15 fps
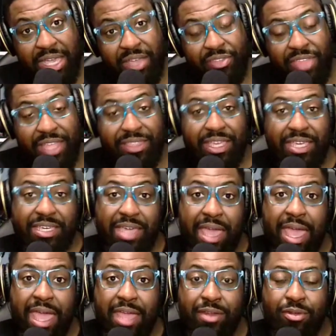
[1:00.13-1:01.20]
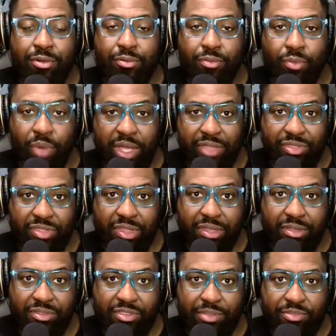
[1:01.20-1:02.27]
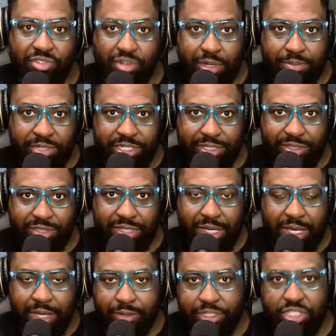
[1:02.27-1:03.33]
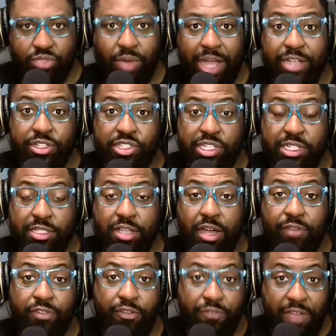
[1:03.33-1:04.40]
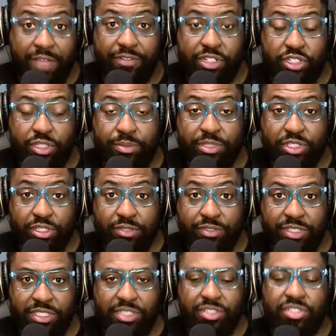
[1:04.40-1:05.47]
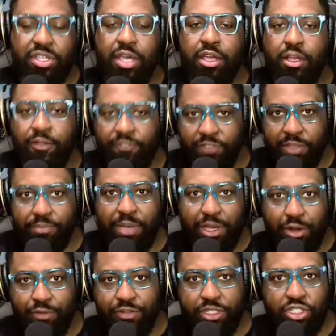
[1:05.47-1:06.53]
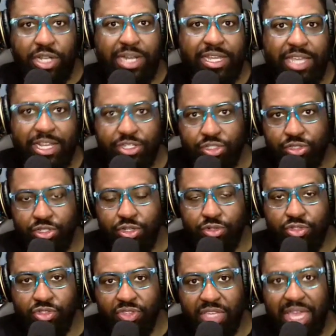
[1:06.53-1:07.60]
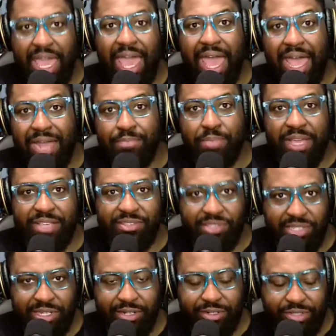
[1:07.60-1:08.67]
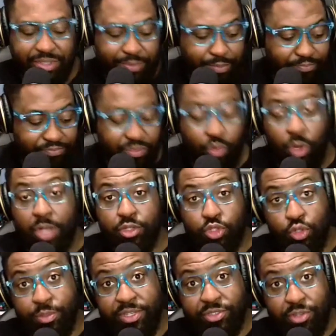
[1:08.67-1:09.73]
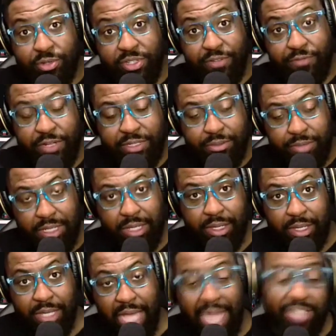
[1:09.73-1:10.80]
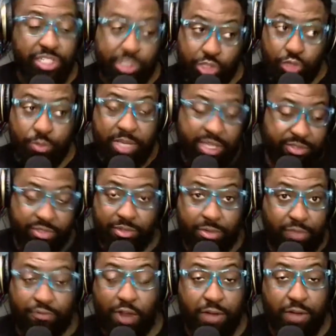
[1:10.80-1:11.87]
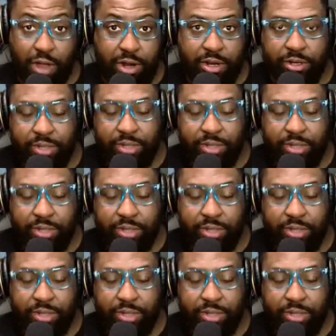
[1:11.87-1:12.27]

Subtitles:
than they can with subscriptions, which is why you're seeing a lot of your favorite streaming services flipping over, trying to get you to go to the ad-based tiers. Well, Tubi is no different. Actually, Tubi is the front runner.